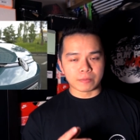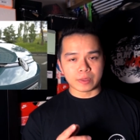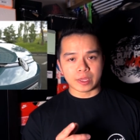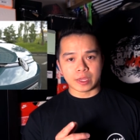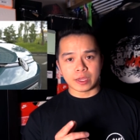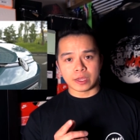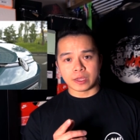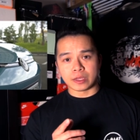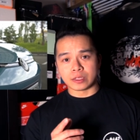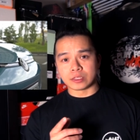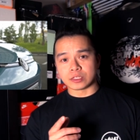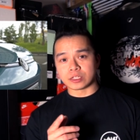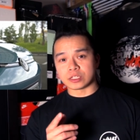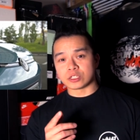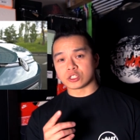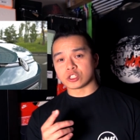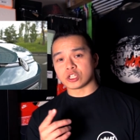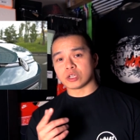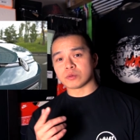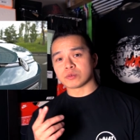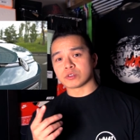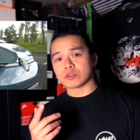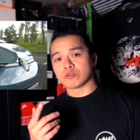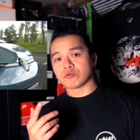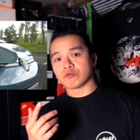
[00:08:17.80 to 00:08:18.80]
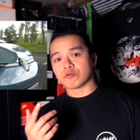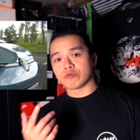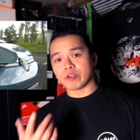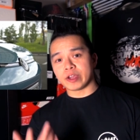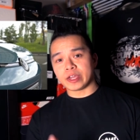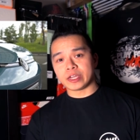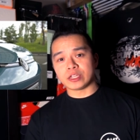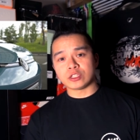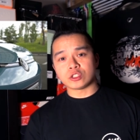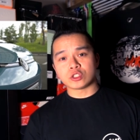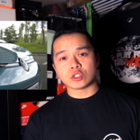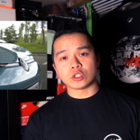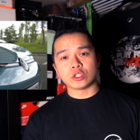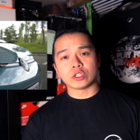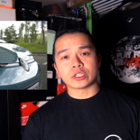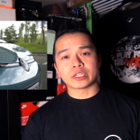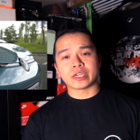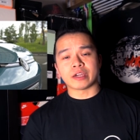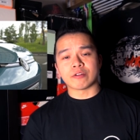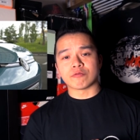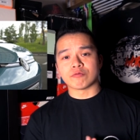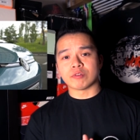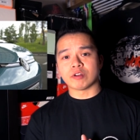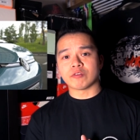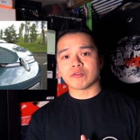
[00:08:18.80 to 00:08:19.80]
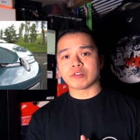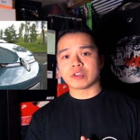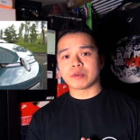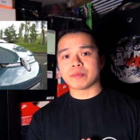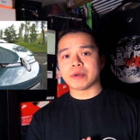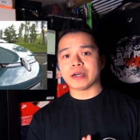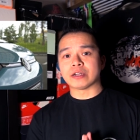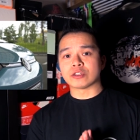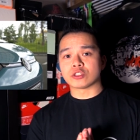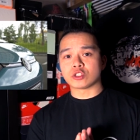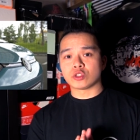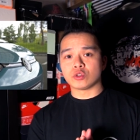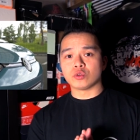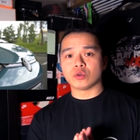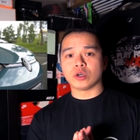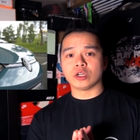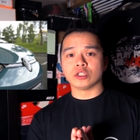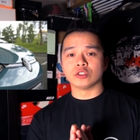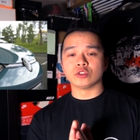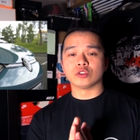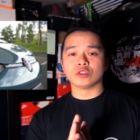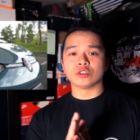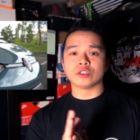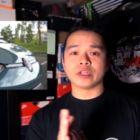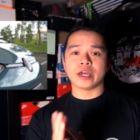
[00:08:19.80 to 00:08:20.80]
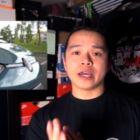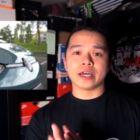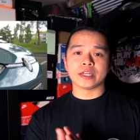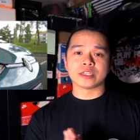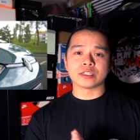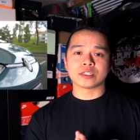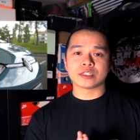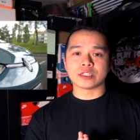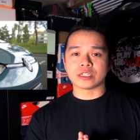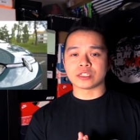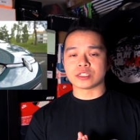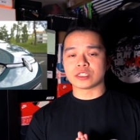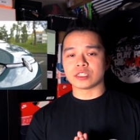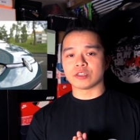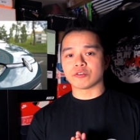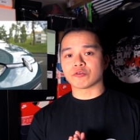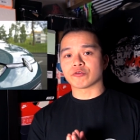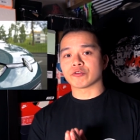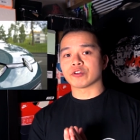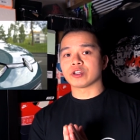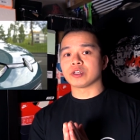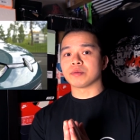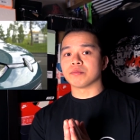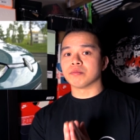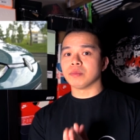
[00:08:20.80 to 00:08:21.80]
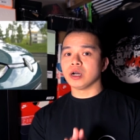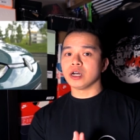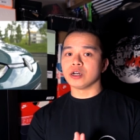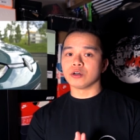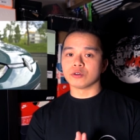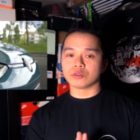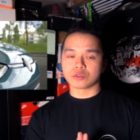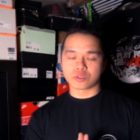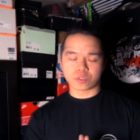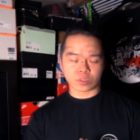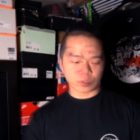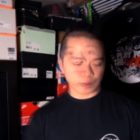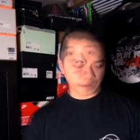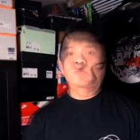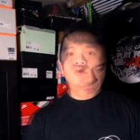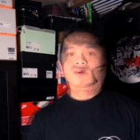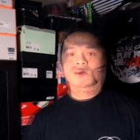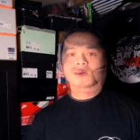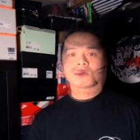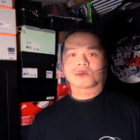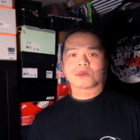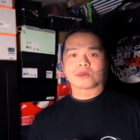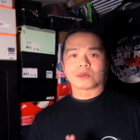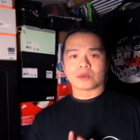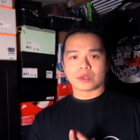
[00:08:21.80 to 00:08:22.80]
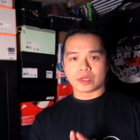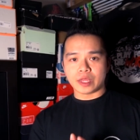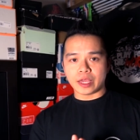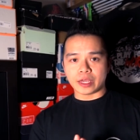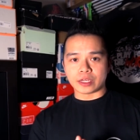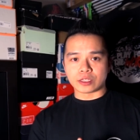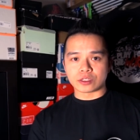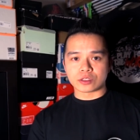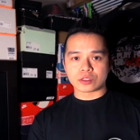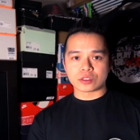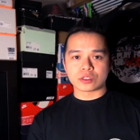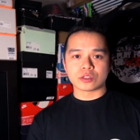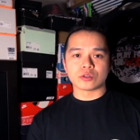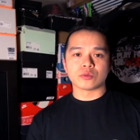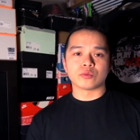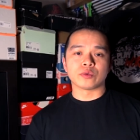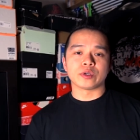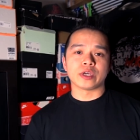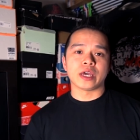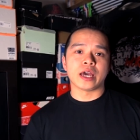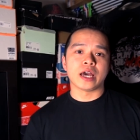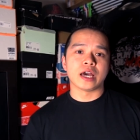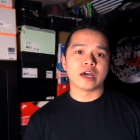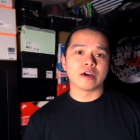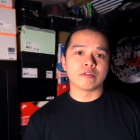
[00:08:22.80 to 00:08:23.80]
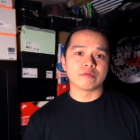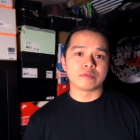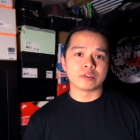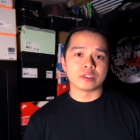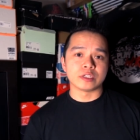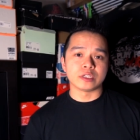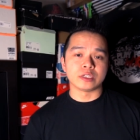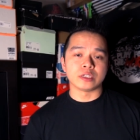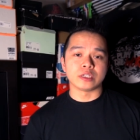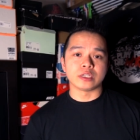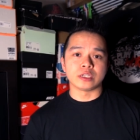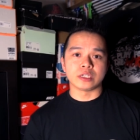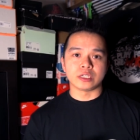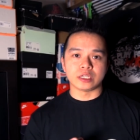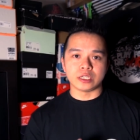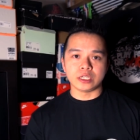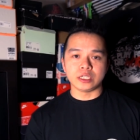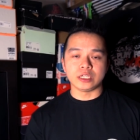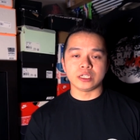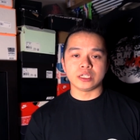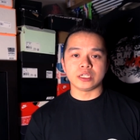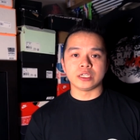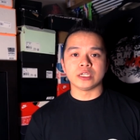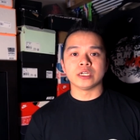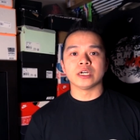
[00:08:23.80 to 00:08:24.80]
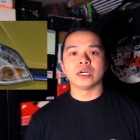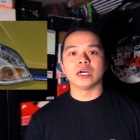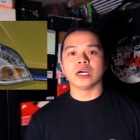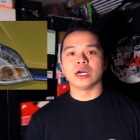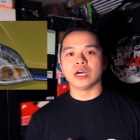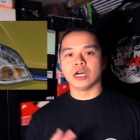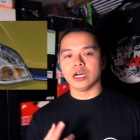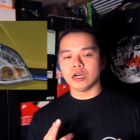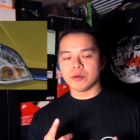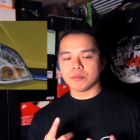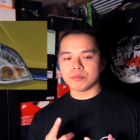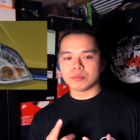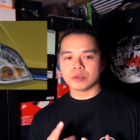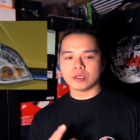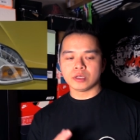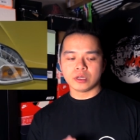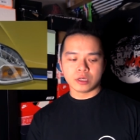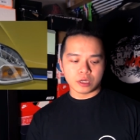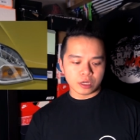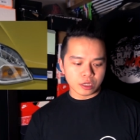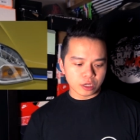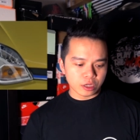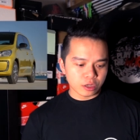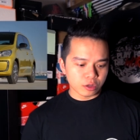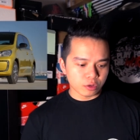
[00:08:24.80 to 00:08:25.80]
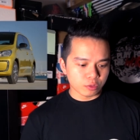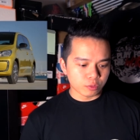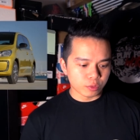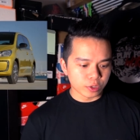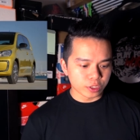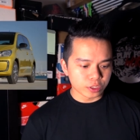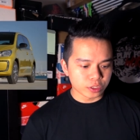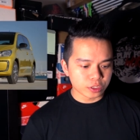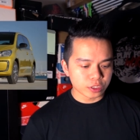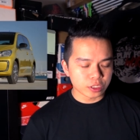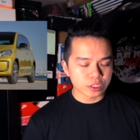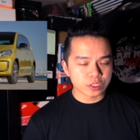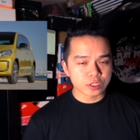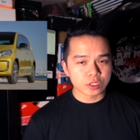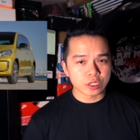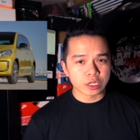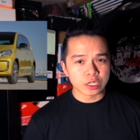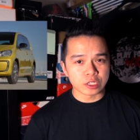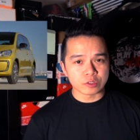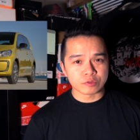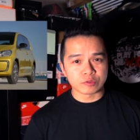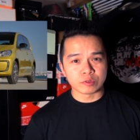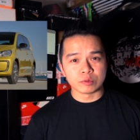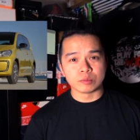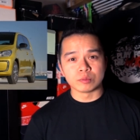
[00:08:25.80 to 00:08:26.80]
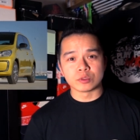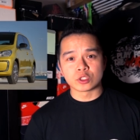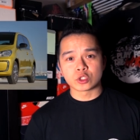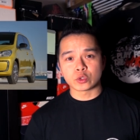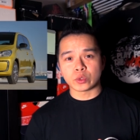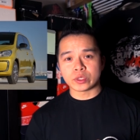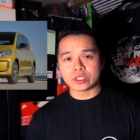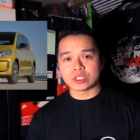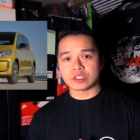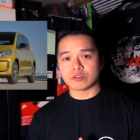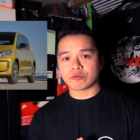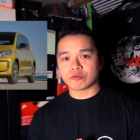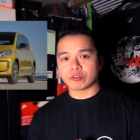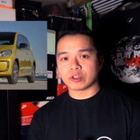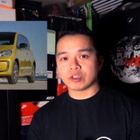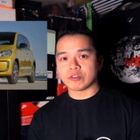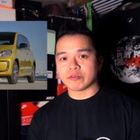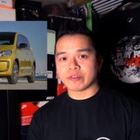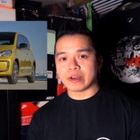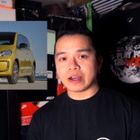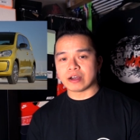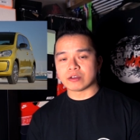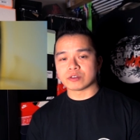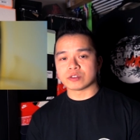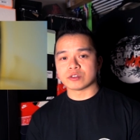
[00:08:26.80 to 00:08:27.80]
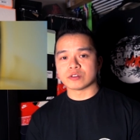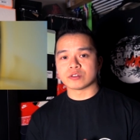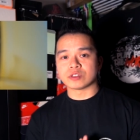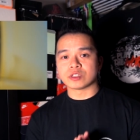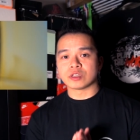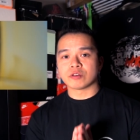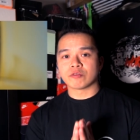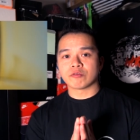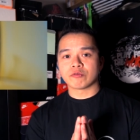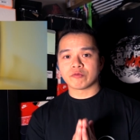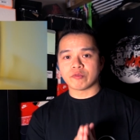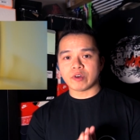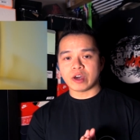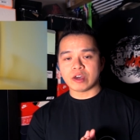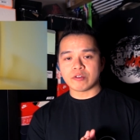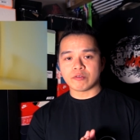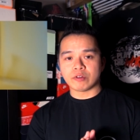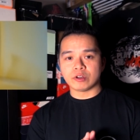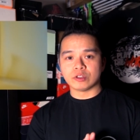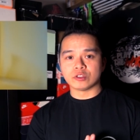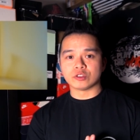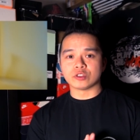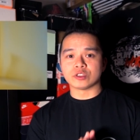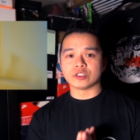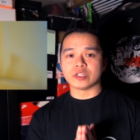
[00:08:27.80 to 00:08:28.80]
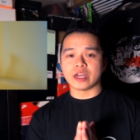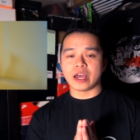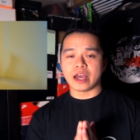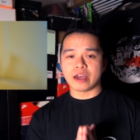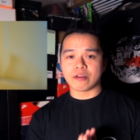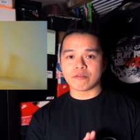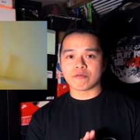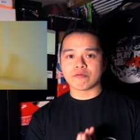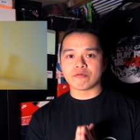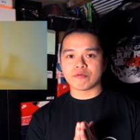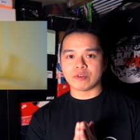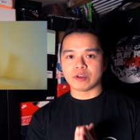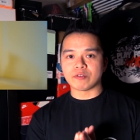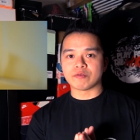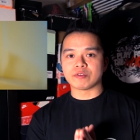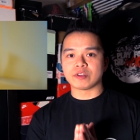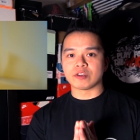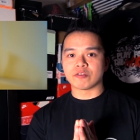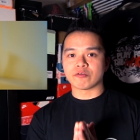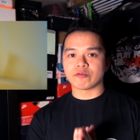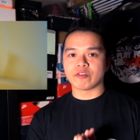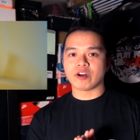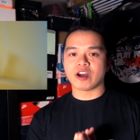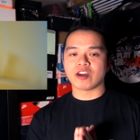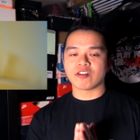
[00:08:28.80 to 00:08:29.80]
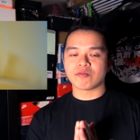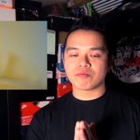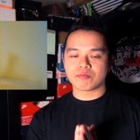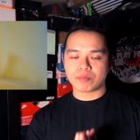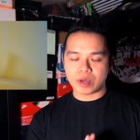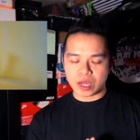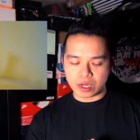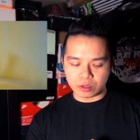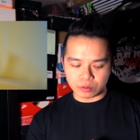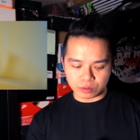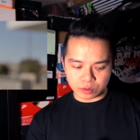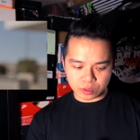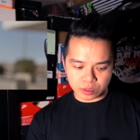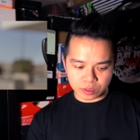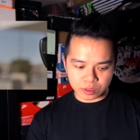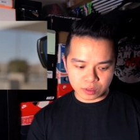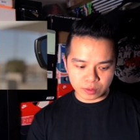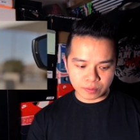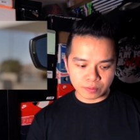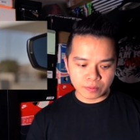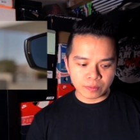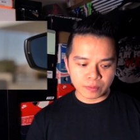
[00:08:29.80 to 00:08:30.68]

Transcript: And in terms of range, you're looking at roughly about 263 miles. Next, we have the E Up, which starts from £23,555.